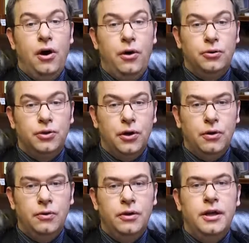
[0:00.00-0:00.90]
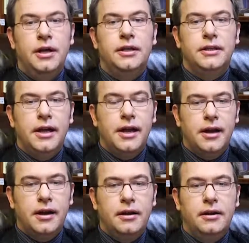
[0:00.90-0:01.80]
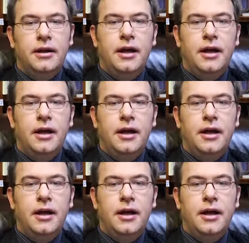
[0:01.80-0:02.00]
although there are